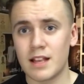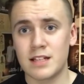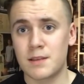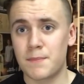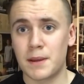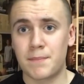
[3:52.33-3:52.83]

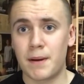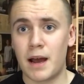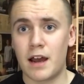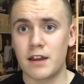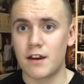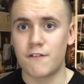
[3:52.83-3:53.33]
It's a big
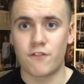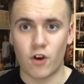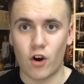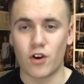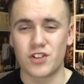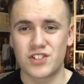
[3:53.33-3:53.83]
buy for
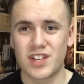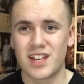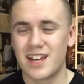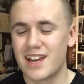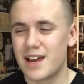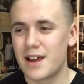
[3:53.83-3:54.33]
us.
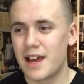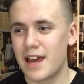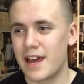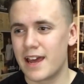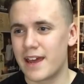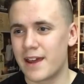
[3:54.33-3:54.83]

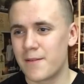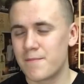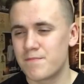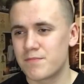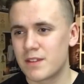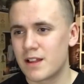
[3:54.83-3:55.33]

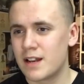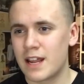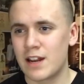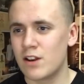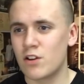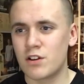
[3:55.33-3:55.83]

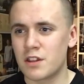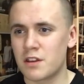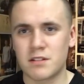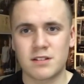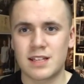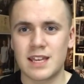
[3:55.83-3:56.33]
Look at
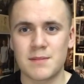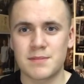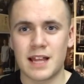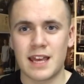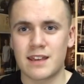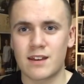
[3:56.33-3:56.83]
the teams
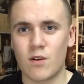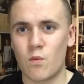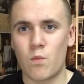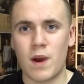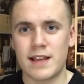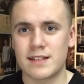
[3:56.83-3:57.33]
like
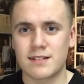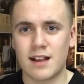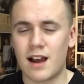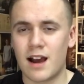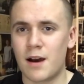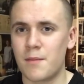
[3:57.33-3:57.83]
West
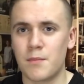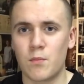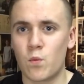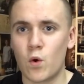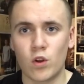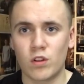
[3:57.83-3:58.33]
Ham,
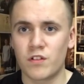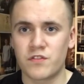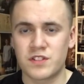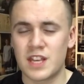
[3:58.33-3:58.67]
Wolves.